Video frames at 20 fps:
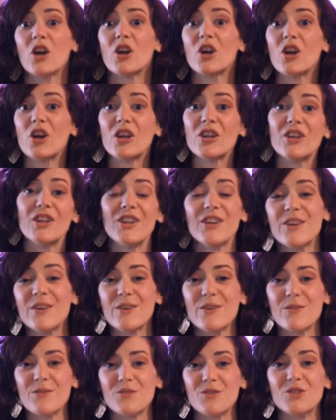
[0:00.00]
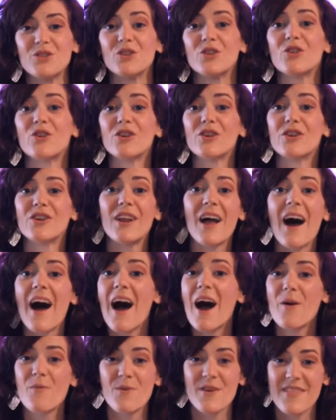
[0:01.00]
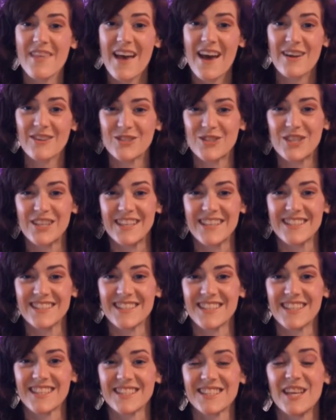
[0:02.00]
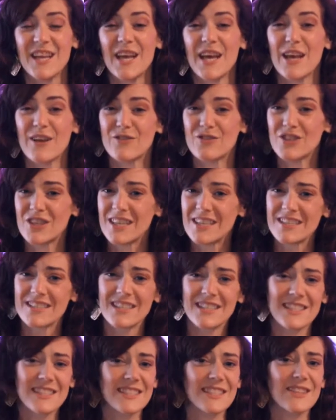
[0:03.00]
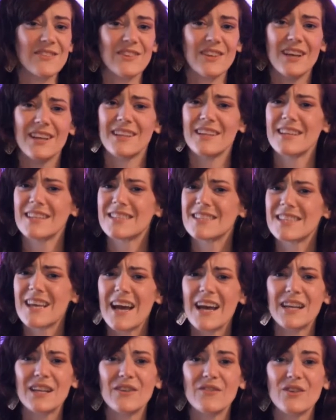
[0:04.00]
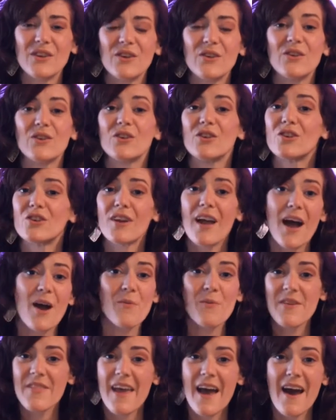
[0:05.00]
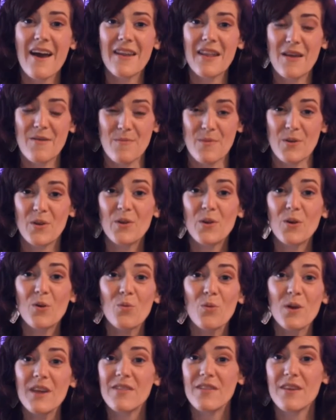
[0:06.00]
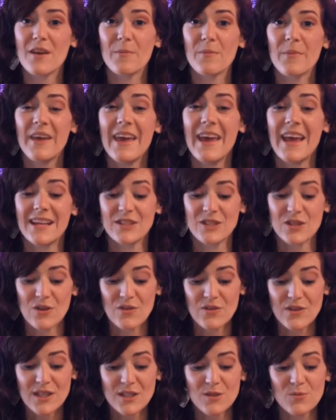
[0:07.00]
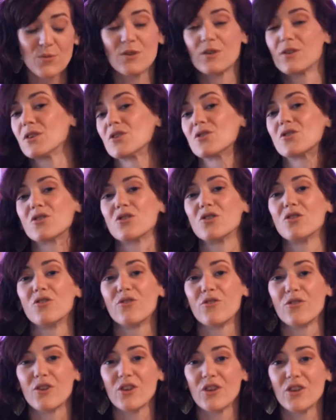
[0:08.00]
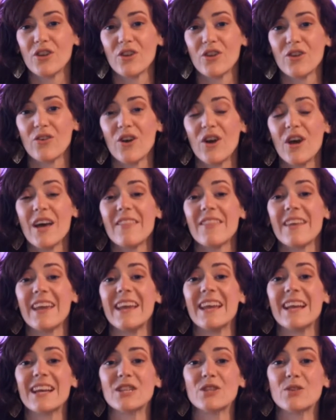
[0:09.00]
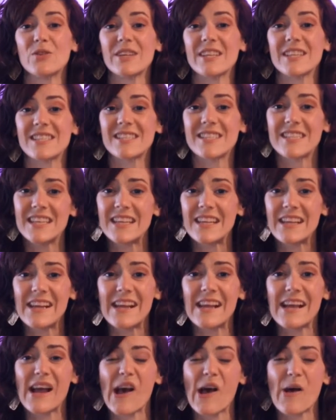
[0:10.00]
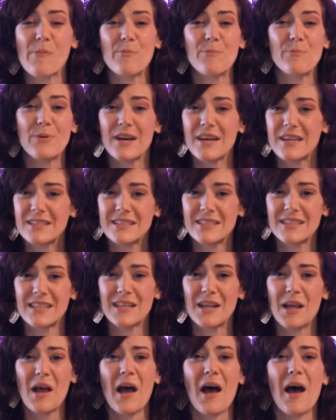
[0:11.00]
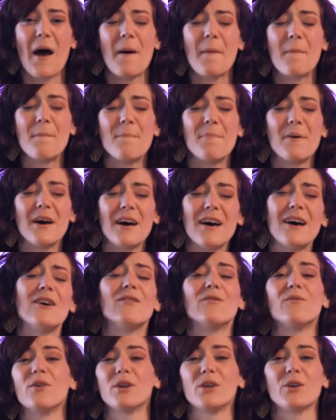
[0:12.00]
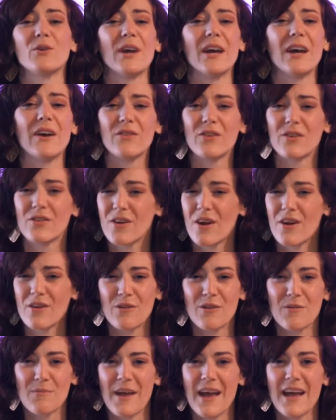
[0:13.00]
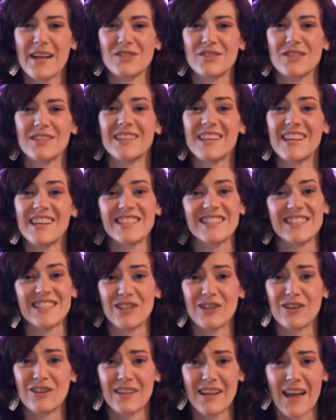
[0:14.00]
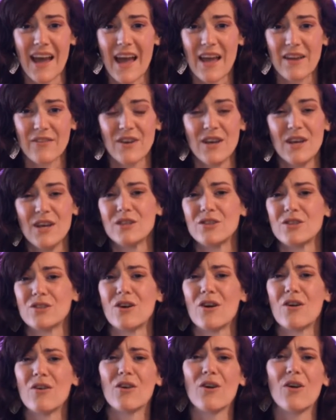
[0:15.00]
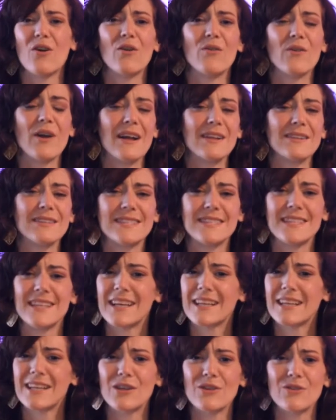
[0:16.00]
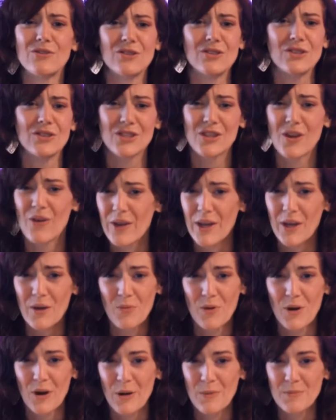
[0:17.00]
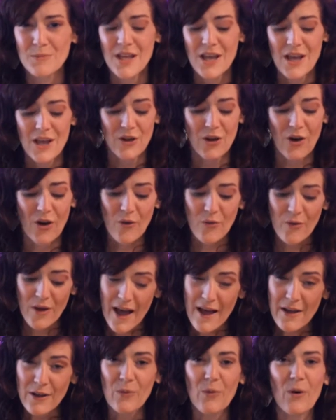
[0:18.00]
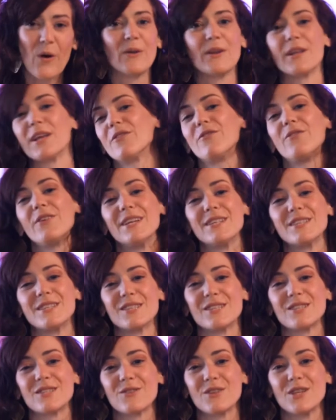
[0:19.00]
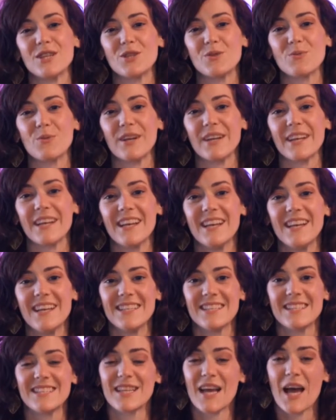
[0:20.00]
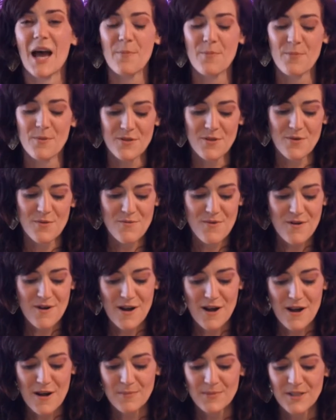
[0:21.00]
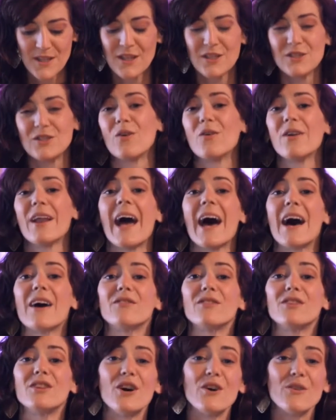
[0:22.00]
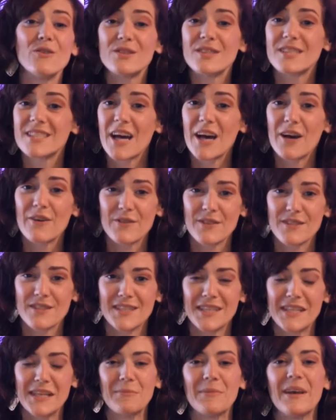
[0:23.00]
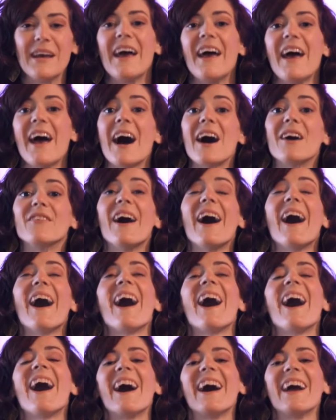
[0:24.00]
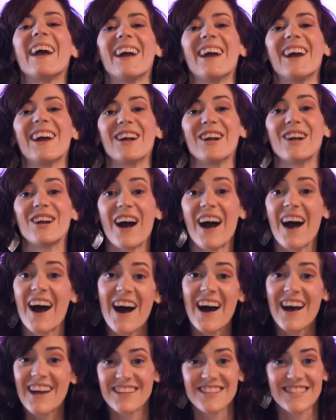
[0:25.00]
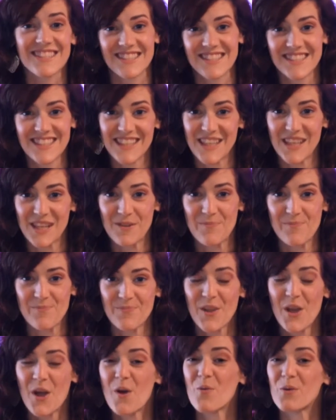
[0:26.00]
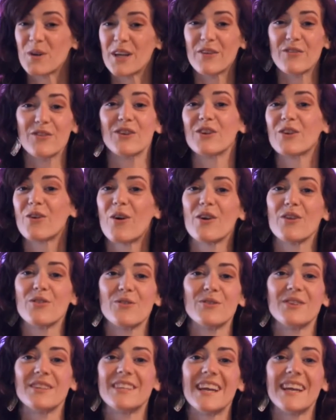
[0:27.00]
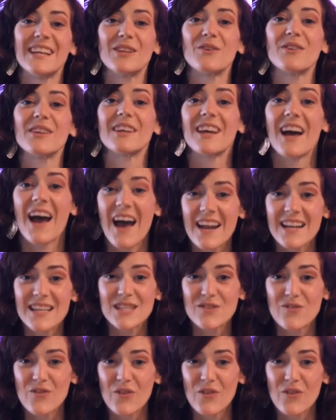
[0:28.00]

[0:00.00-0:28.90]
Good news, you're not without Jesus. If Jesus is living on the inside of you, you're not without Him, you're with Him. And so this word is true for you that He can do exceeding abundant above what you ever thought or imagined things in your life. So don't go around singing that you should just go eat worms. Go around quoting Ephesians 3.20. Stop with the worms. Don't have low self-esteem. Have high God esteem. Whatever you're going through today, know that God is